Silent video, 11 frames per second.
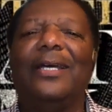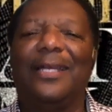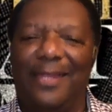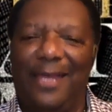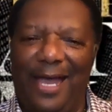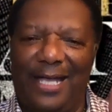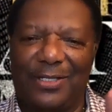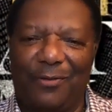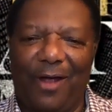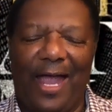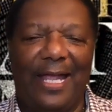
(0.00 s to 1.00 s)
That's
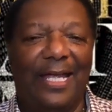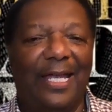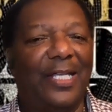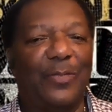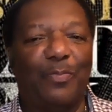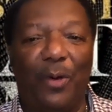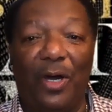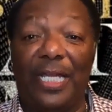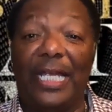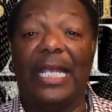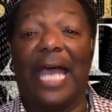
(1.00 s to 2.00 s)
right, his
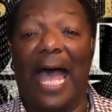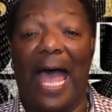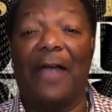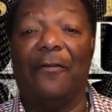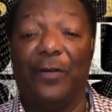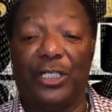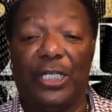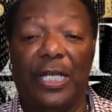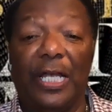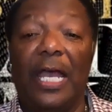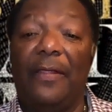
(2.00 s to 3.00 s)
buddy, Guy Ritchie.
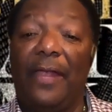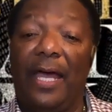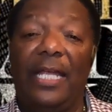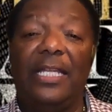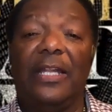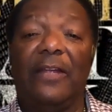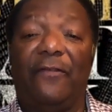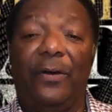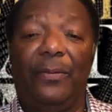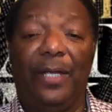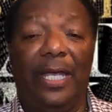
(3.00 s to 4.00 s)
Now, they did a
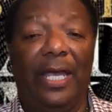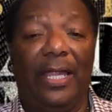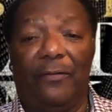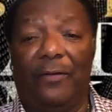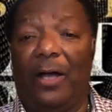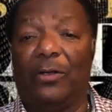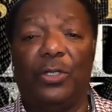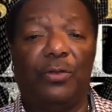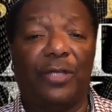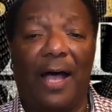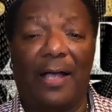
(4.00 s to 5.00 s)
film together around
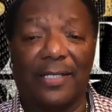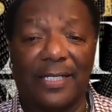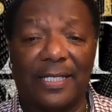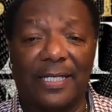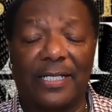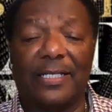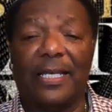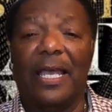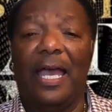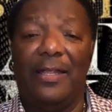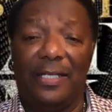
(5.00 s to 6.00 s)
2006,
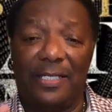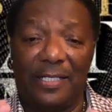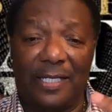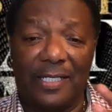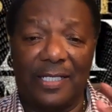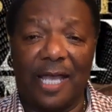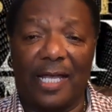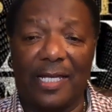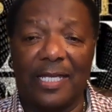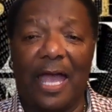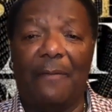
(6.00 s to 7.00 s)
and this is the second
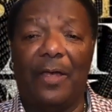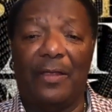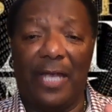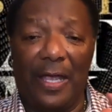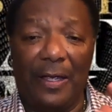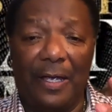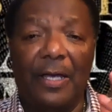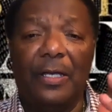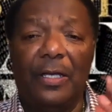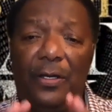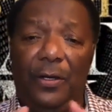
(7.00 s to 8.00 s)
time that they,
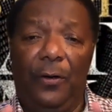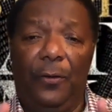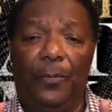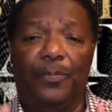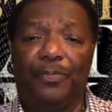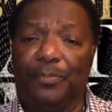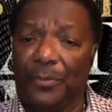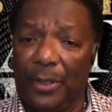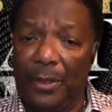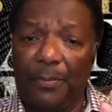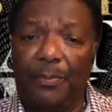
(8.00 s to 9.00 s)
you
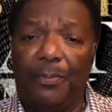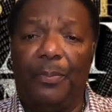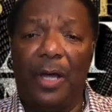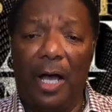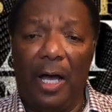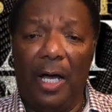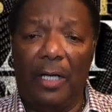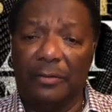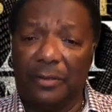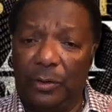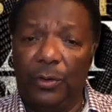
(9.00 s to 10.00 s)
know,
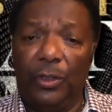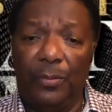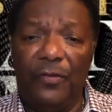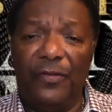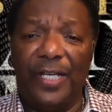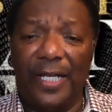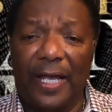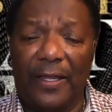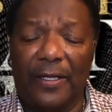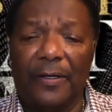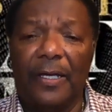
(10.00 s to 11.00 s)
doing a movie together.
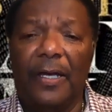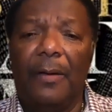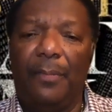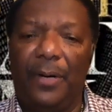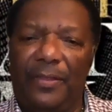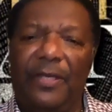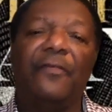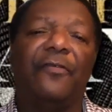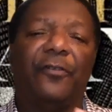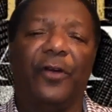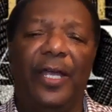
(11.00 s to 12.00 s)
But they're
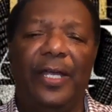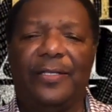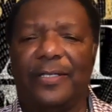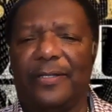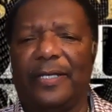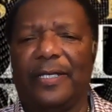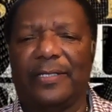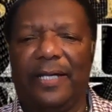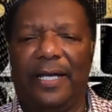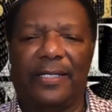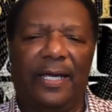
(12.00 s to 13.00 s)
friends and things
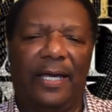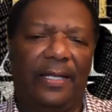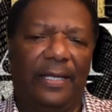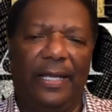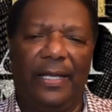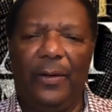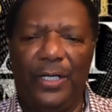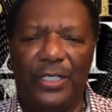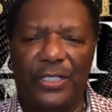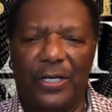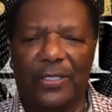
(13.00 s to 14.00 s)
like that, and they know
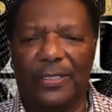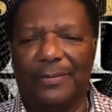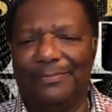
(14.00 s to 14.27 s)
each other.